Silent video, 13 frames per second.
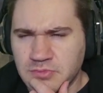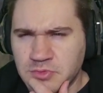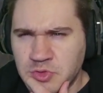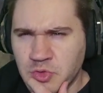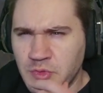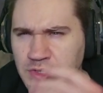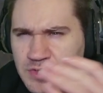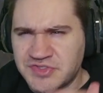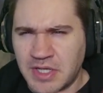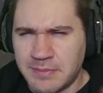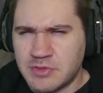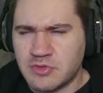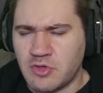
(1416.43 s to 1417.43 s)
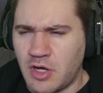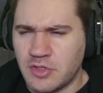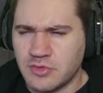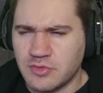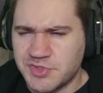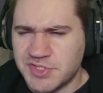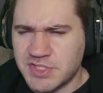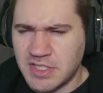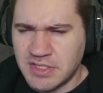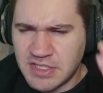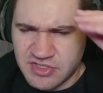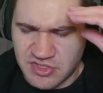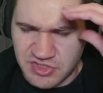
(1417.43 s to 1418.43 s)
doing Zombie Chronicles again
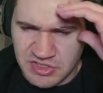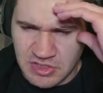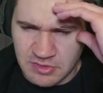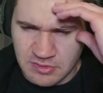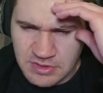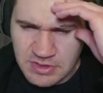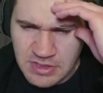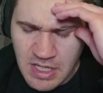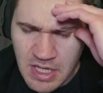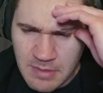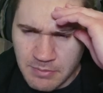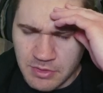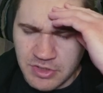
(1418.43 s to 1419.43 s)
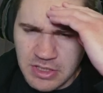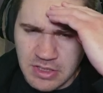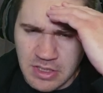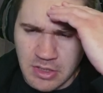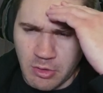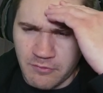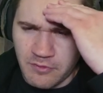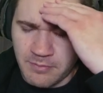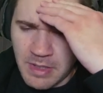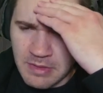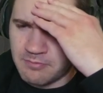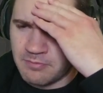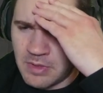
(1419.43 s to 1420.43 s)
necessarily, but thinking over
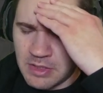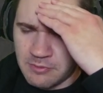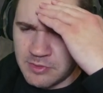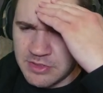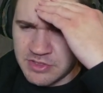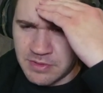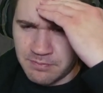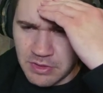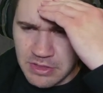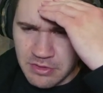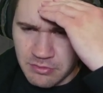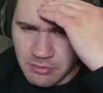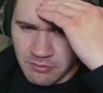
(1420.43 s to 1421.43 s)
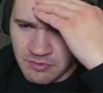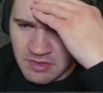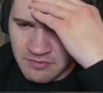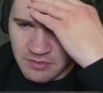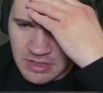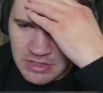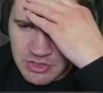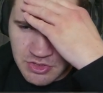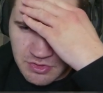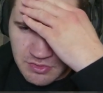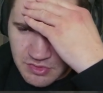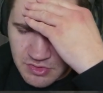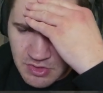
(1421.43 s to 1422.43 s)
my recent playthrough of
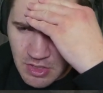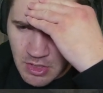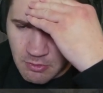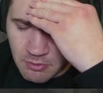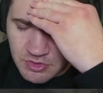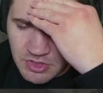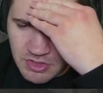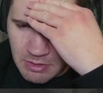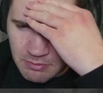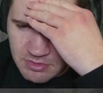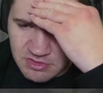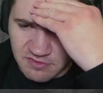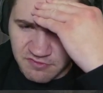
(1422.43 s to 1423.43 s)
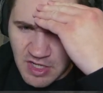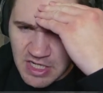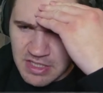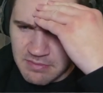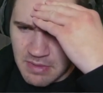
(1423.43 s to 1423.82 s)
Revelations, which I thought was a fine